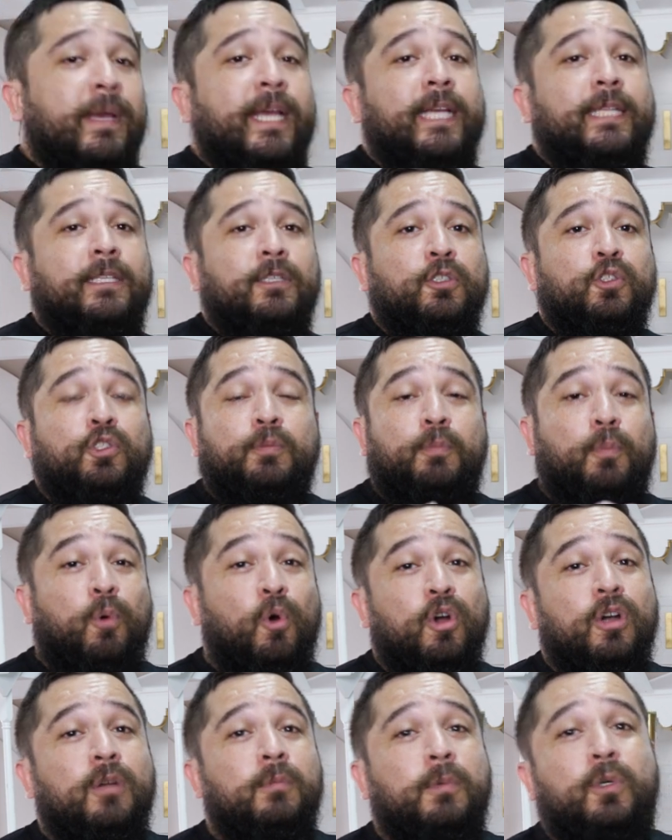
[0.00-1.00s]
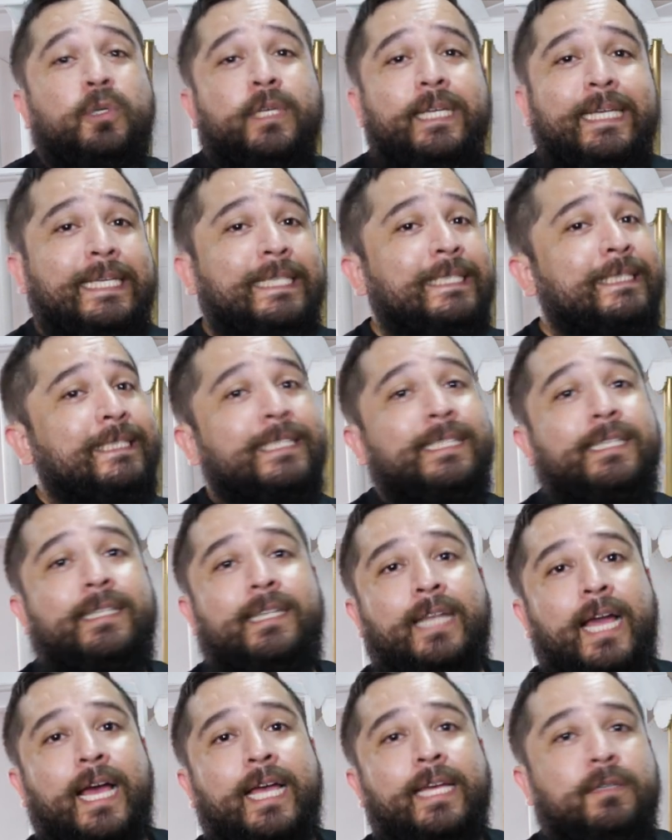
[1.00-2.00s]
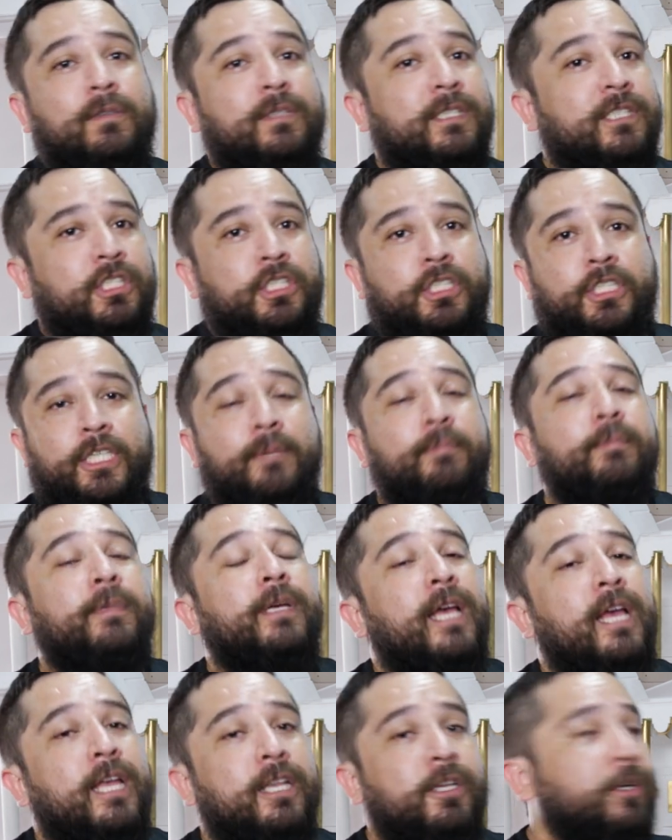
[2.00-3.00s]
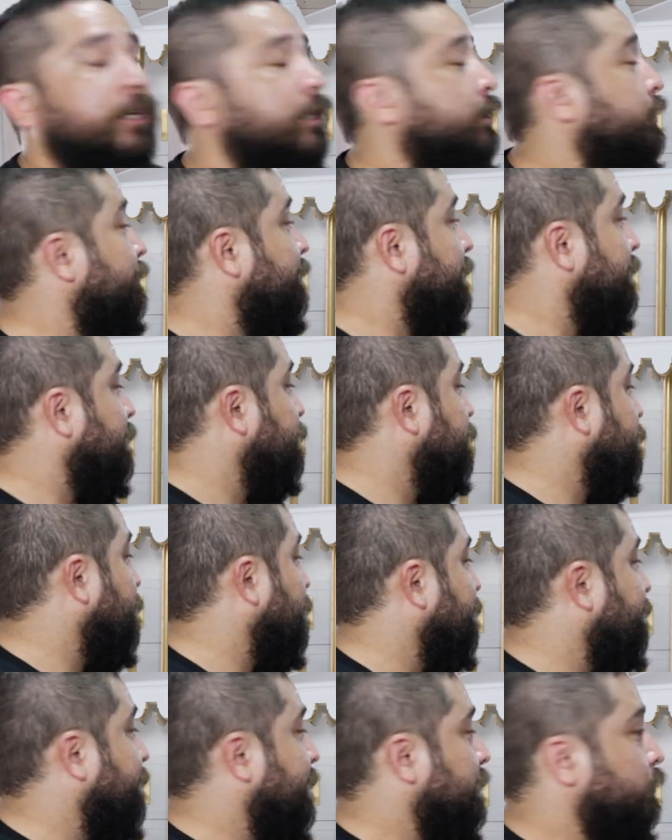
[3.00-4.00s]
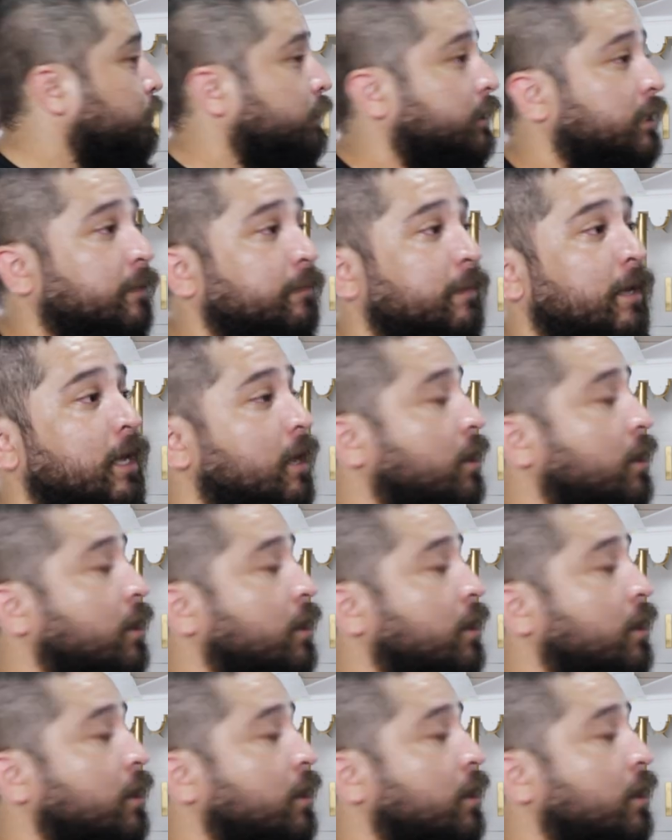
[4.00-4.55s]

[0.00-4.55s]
make those portable, easy, light, you can ship and you can definitely do your events with them.